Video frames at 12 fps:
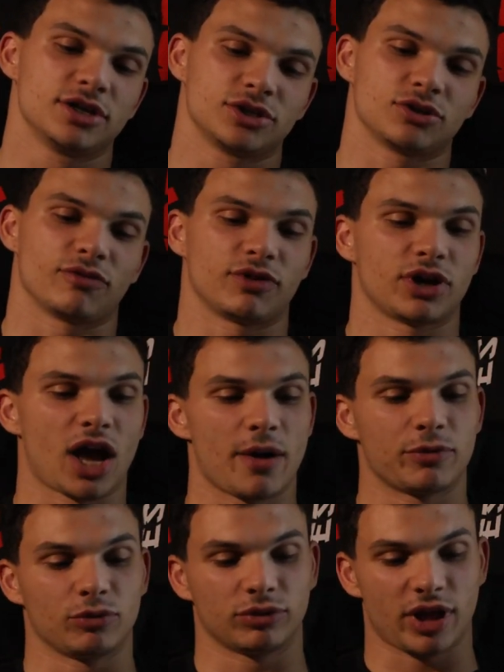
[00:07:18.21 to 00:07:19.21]
So I'm very
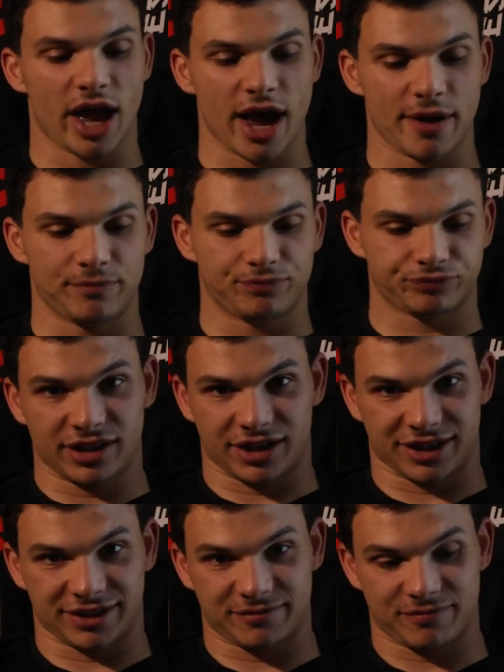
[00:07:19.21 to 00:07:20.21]
happy with that
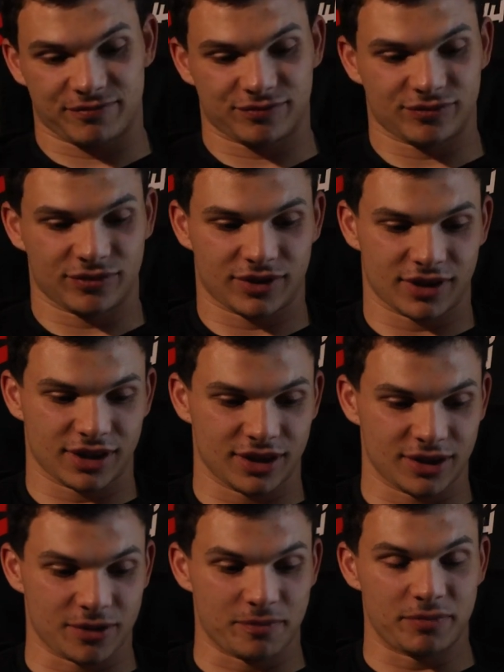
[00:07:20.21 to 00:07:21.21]
thing.
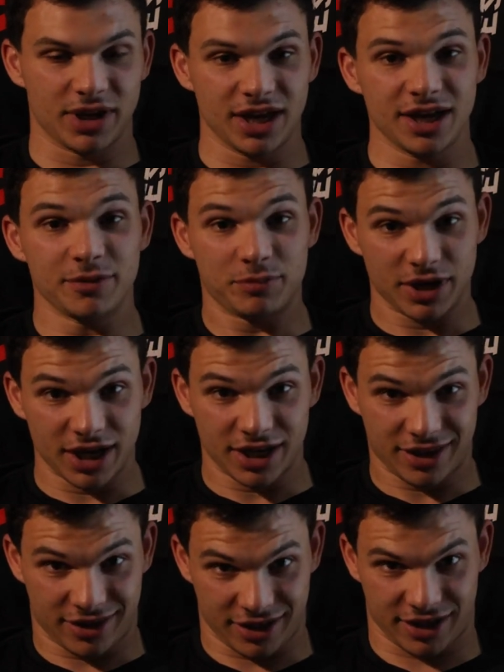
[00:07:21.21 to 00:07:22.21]
The
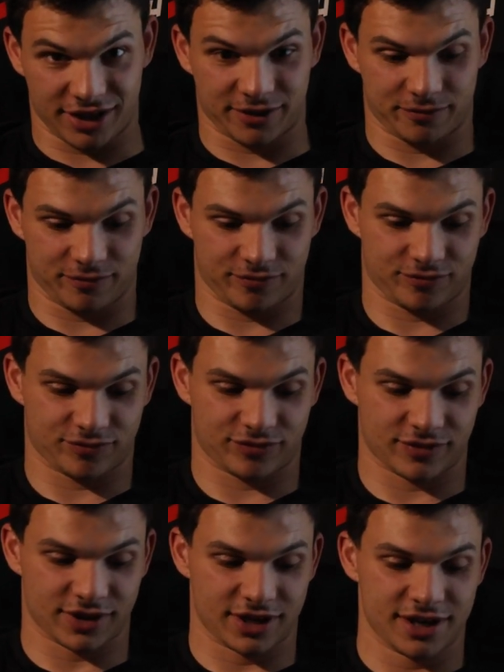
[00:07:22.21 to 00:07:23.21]
big thing
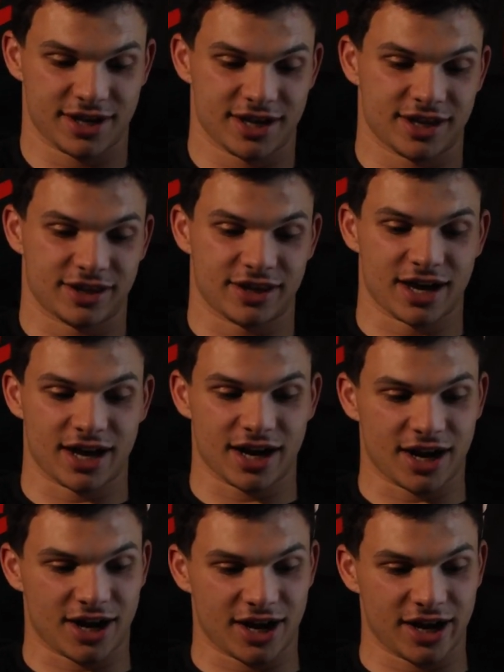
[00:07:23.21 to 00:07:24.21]

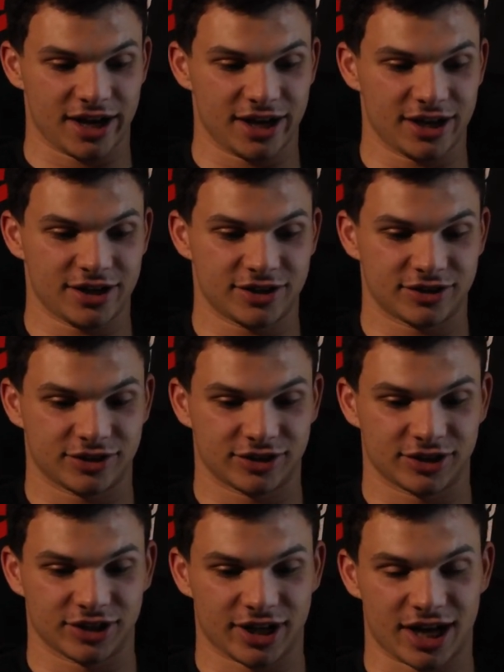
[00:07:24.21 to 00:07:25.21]
that I
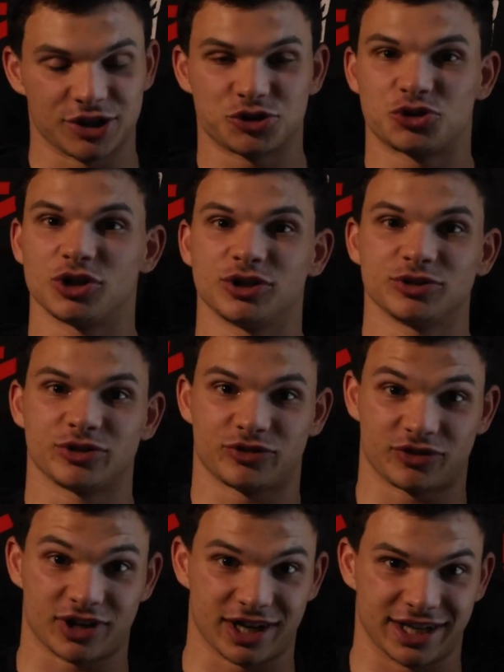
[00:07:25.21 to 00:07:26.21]
kind of struggled to
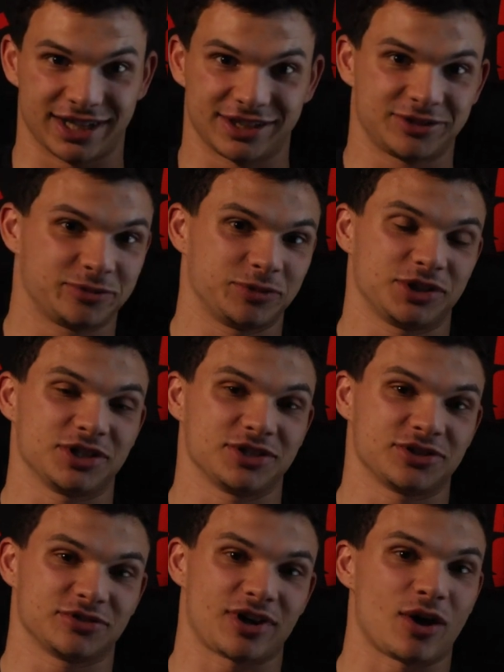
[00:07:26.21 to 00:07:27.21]
find
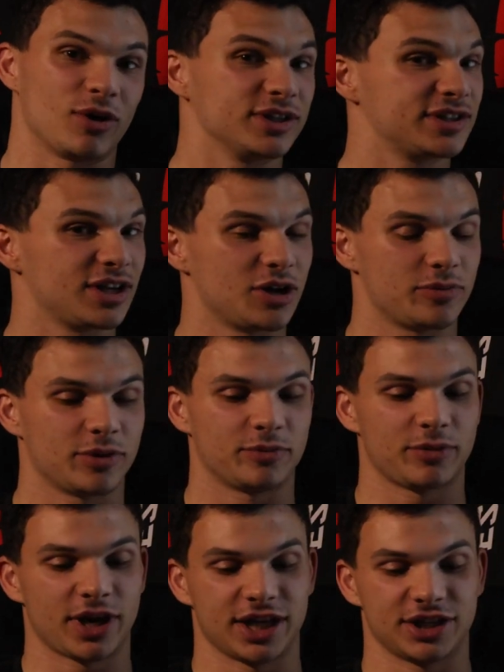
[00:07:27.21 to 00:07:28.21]
because of how I set up on
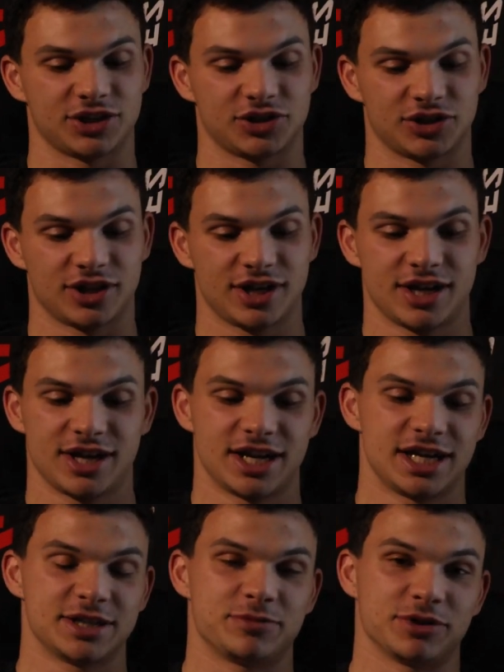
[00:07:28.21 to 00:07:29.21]
bench
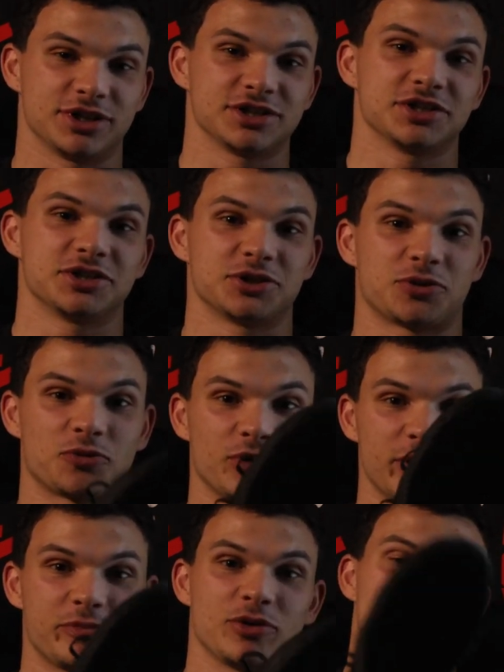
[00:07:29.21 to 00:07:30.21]
is because of the
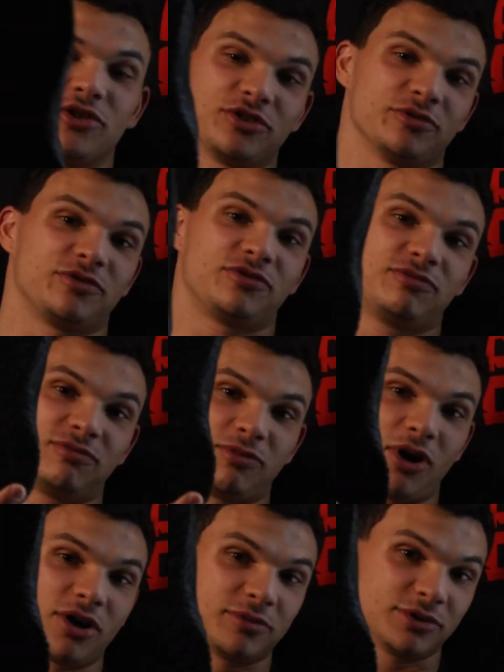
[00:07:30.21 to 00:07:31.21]
grip on the
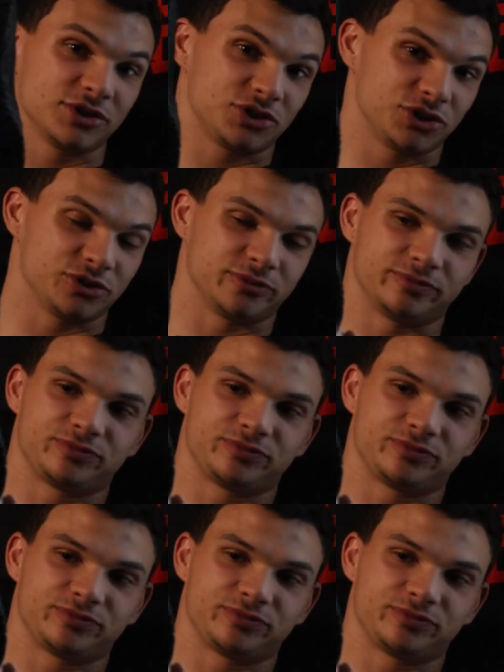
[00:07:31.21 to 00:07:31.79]
bottom of the shoe.